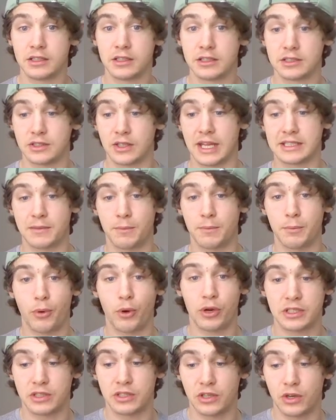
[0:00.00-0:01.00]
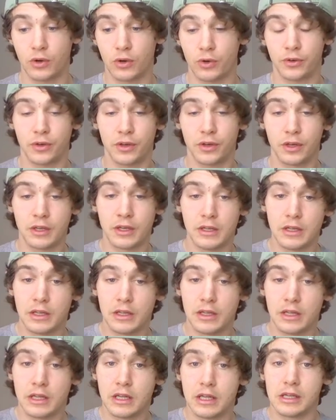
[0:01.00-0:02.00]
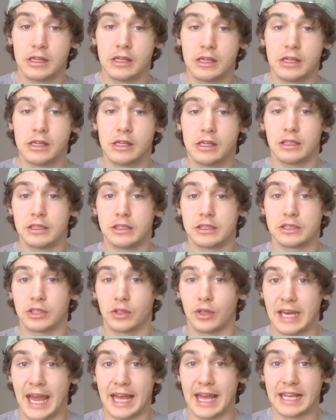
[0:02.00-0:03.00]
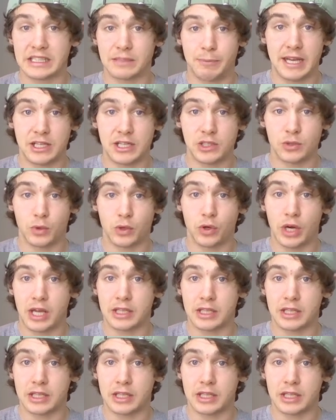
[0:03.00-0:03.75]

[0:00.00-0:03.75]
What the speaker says: So that's important to note. So the next page we're going on